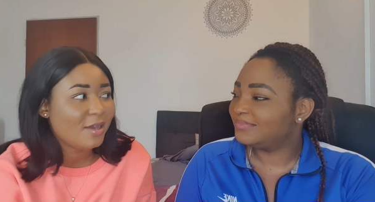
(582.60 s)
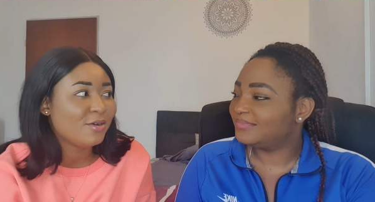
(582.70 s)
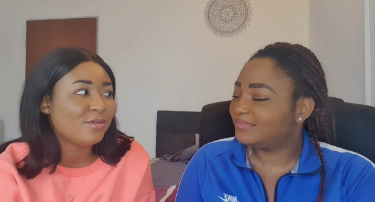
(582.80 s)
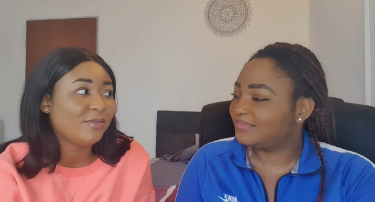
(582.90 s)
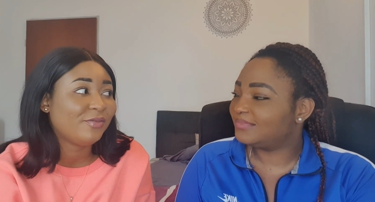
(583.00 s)

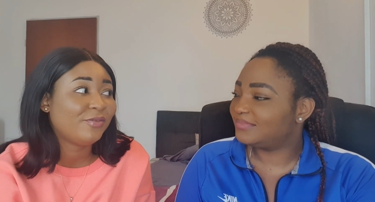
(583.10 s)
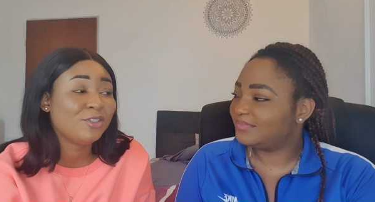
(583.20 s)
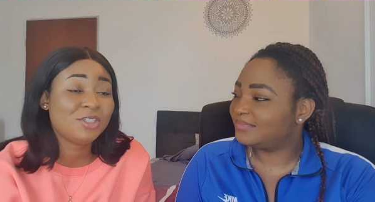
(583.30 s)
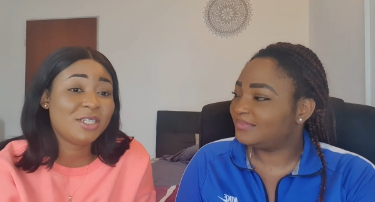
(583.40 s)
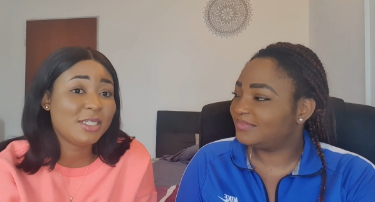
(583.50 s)
Speaker 1: L. Mm -hmm.
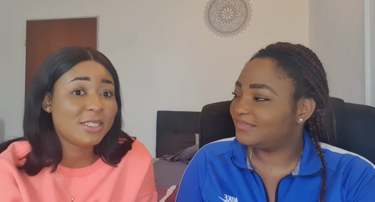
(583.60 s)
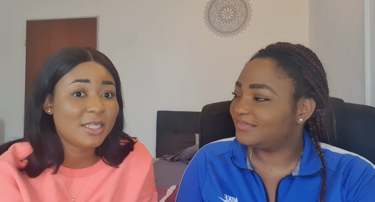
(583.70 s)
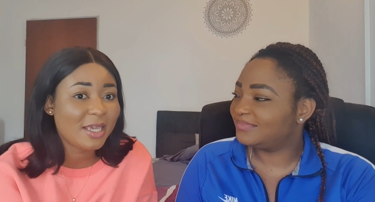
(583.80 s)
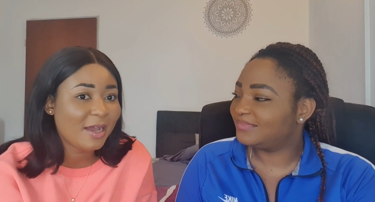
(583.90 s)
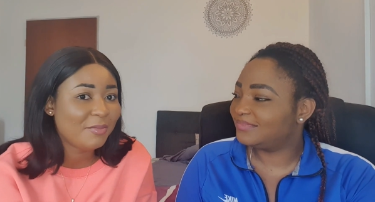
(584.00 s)

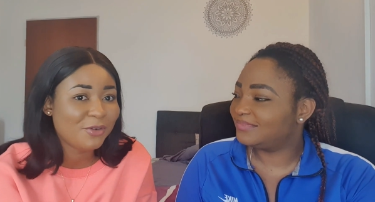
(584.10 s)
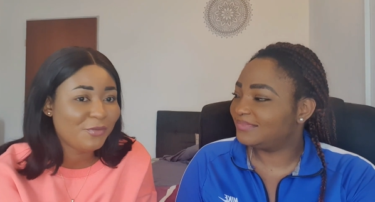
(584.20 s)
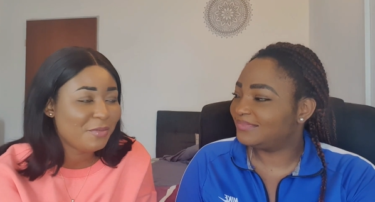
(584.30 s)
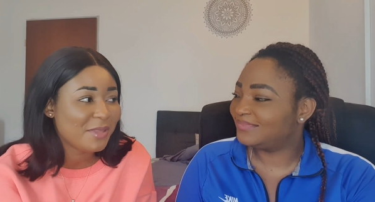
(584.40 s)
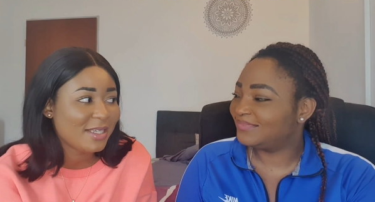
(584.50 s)
Fortunately, I'm
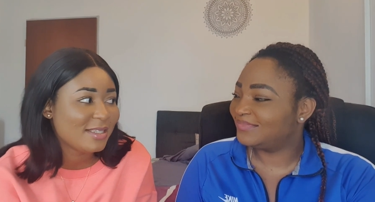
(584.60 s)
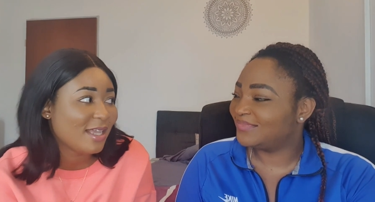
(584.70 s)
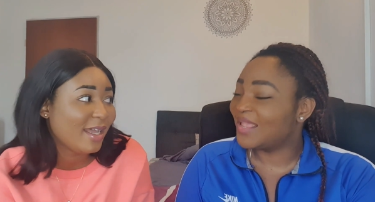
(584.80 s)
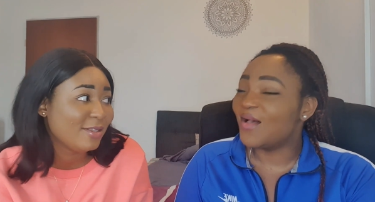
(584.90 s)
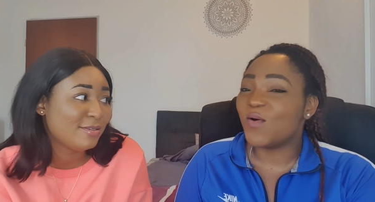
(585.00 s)
not from that
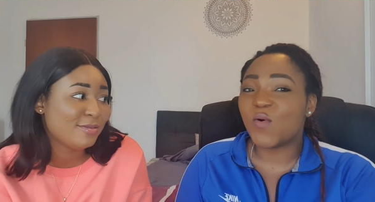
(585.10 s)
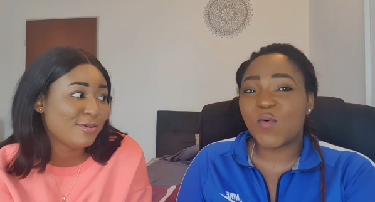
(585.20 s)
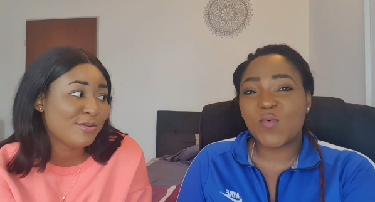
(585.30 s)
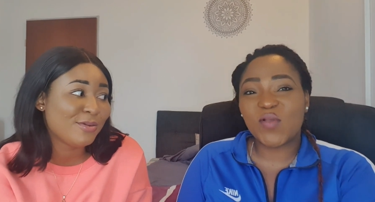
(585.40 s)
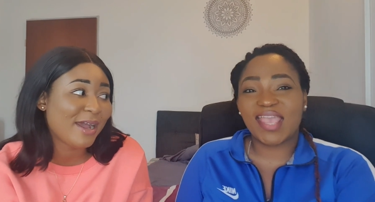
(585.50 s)
side,
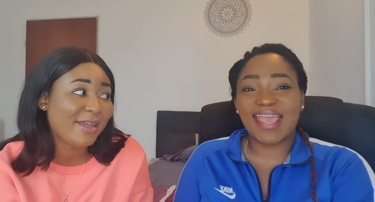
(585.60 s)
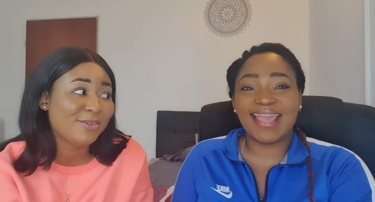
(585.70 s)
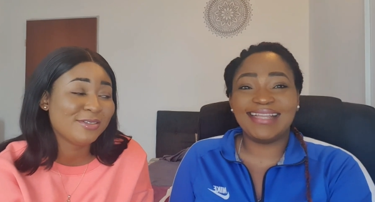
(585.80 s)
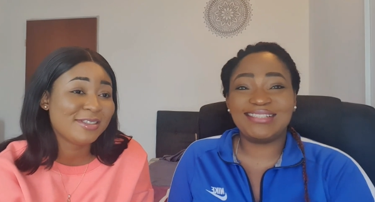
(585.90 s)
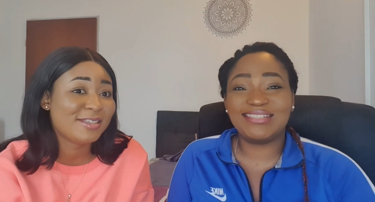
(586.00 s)
so okay.
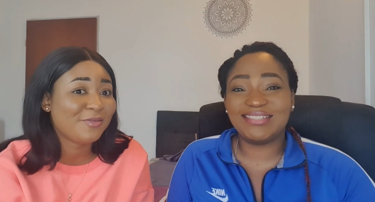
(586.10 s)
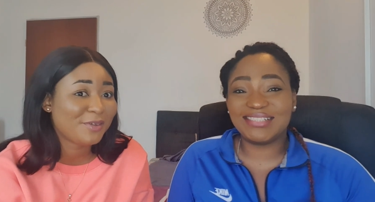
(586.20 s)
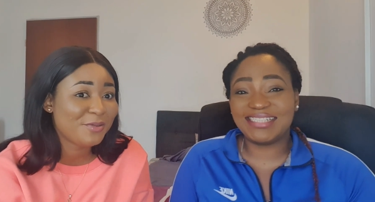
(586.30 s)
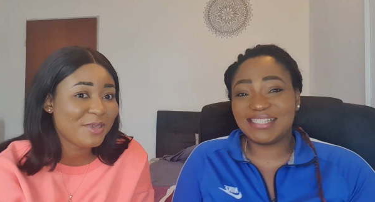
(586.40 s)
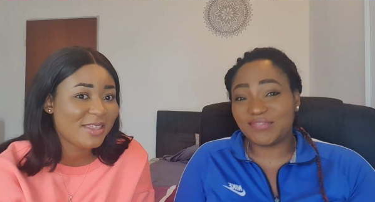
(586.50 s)
I don't
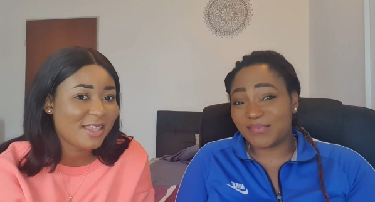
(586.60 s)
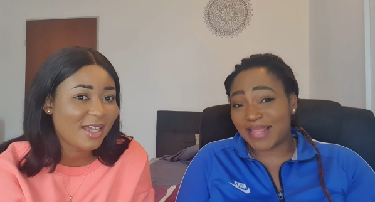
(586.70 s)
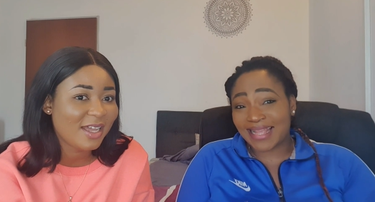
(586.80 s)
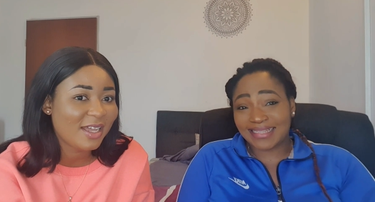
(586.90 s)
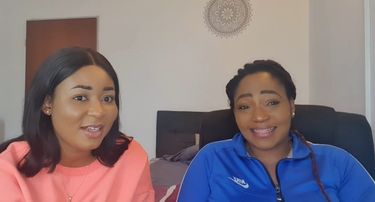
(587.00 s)
suffer So she's from
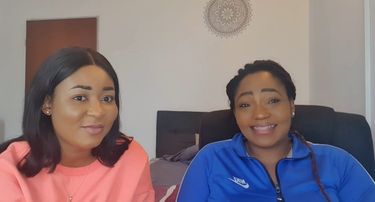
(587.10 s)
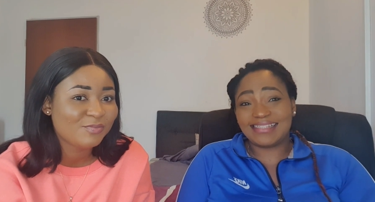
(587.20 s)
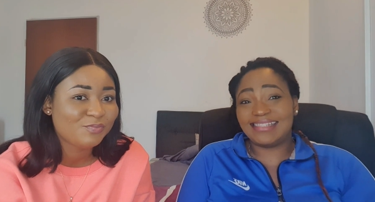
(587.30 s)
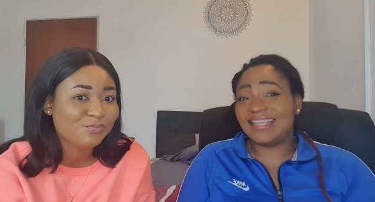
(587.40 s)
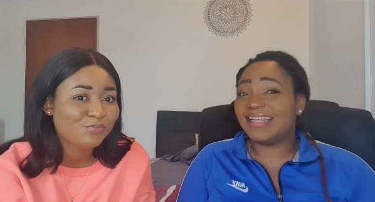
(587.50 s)
that. like
Speaker 2: the
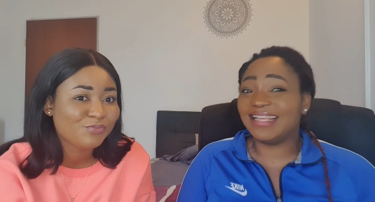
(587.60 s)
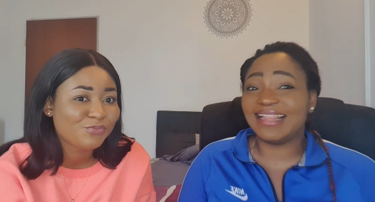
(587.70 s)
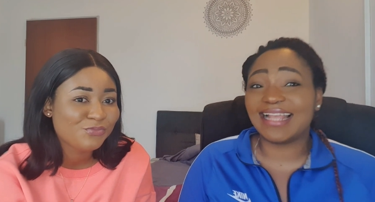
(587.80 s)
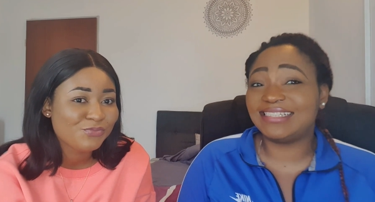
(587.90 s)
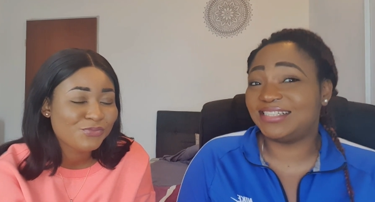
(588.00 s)
city,
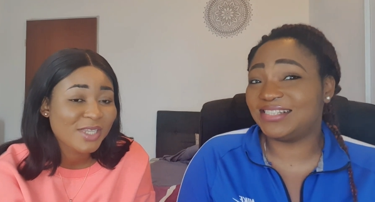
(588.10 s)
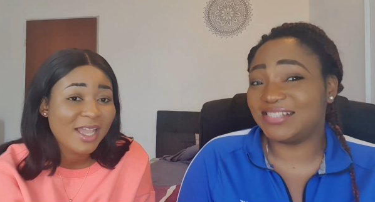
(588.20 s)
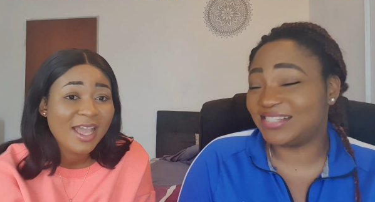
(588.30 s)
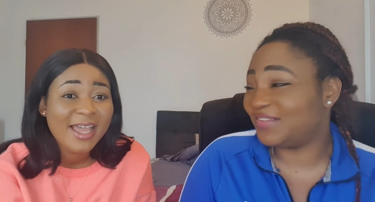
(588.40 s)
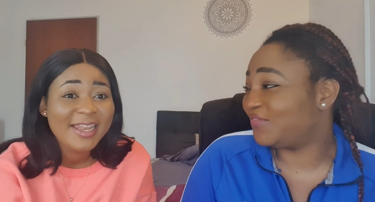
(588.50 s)
like
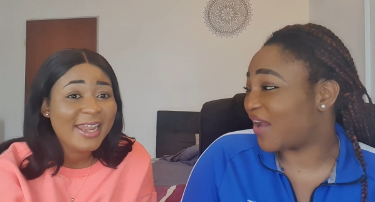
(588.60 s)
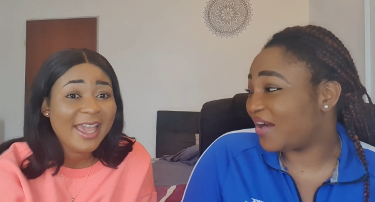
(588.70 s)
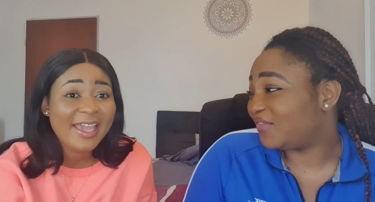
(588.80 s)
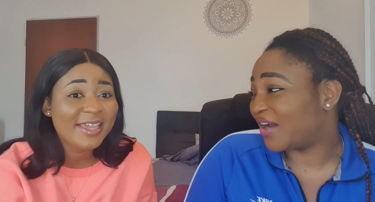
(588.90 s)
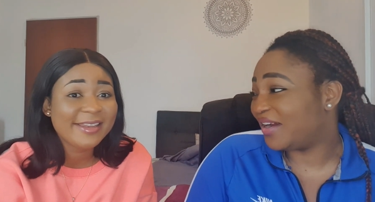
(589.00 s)
she's the
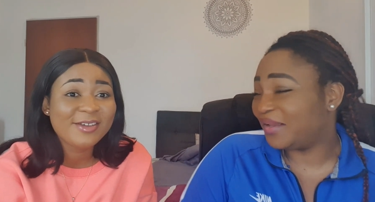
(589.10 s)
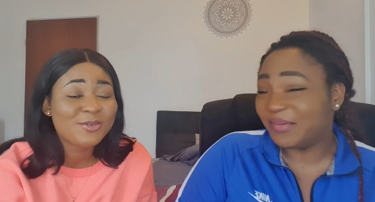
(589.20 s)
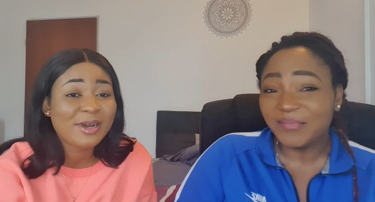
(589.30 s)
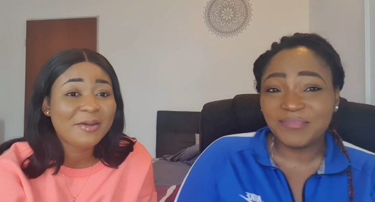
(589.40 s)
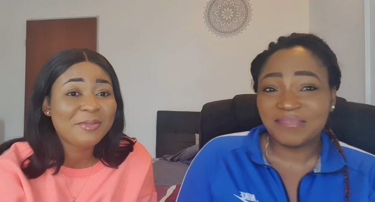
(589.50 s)
very. Hey,
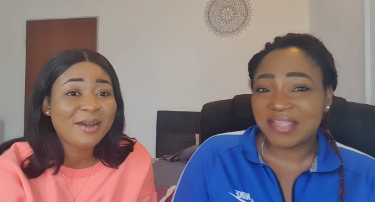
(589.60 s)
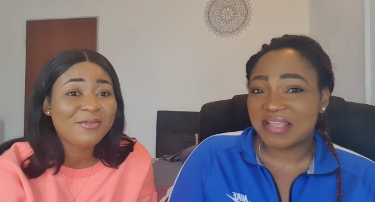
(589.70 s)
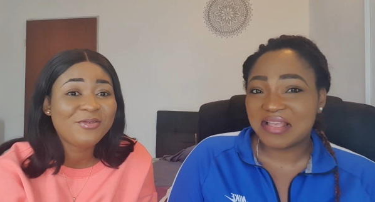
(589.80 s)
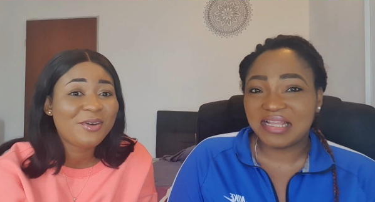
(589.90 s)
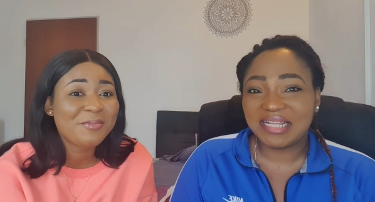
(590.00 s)
no,
Speaker 1: I'm,
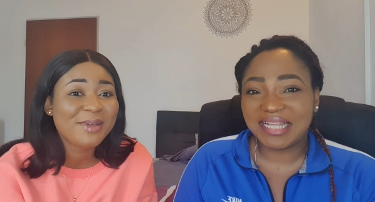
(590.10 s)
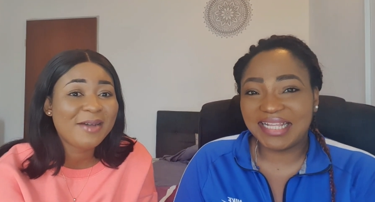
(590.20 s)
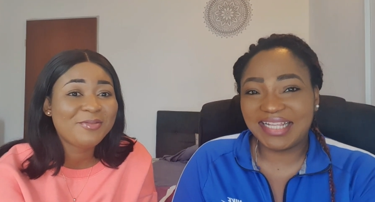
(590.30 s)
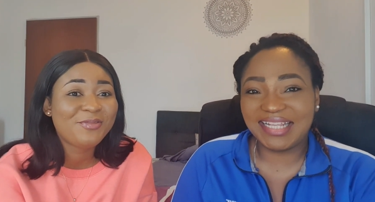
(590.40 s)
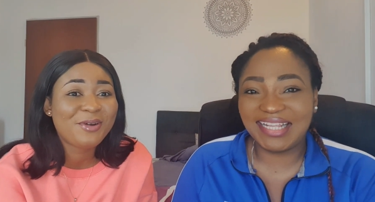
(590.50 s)
I'm from
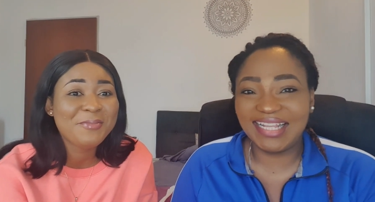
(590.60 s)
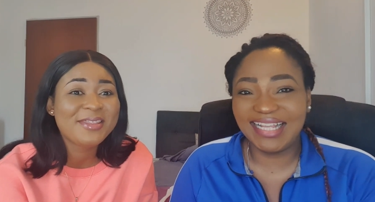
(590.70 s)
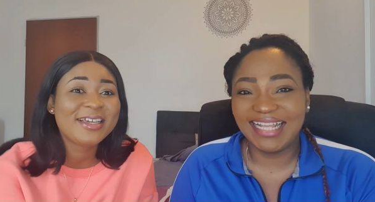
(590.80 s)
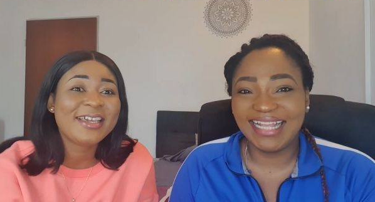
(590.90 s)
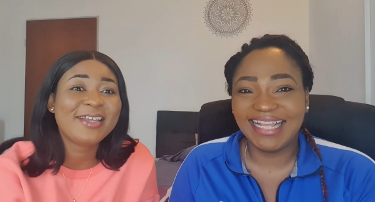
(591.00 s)
I'm from
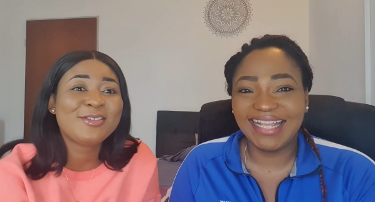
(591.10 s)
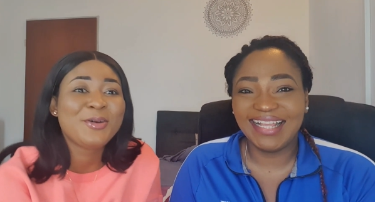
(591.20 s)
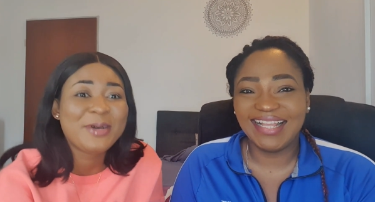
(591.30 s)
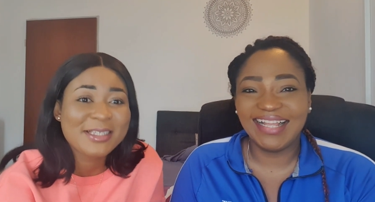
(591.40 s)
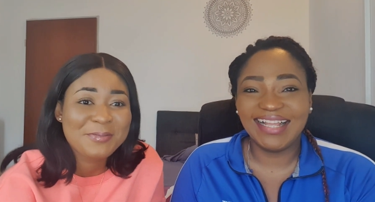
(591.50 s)
the
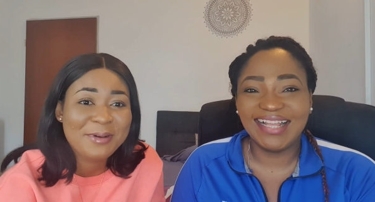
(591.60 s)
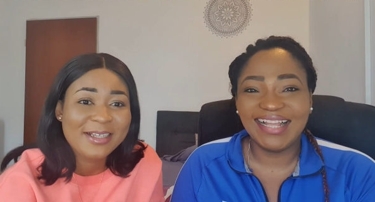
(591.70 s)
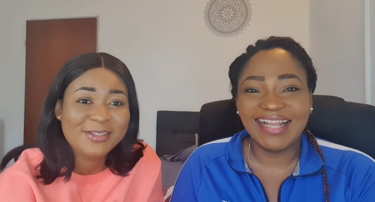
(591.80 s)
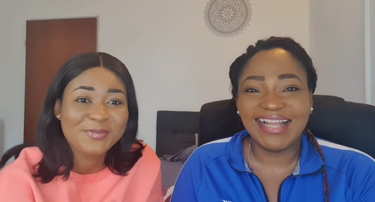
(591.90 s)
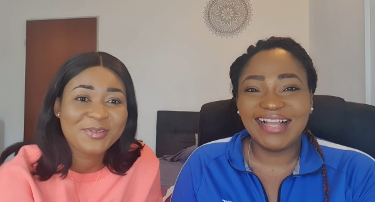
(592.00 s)
ghetto west
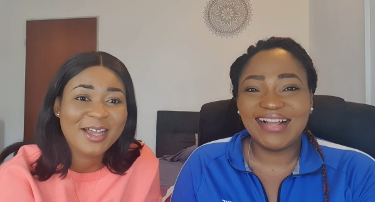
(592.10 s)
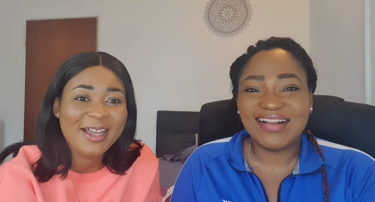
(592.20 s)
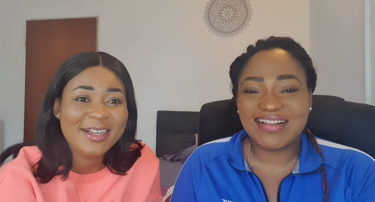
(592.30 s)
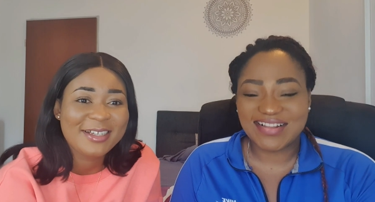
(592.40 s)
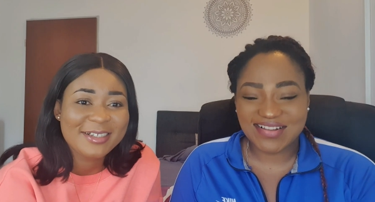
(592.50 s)
part of Ghana.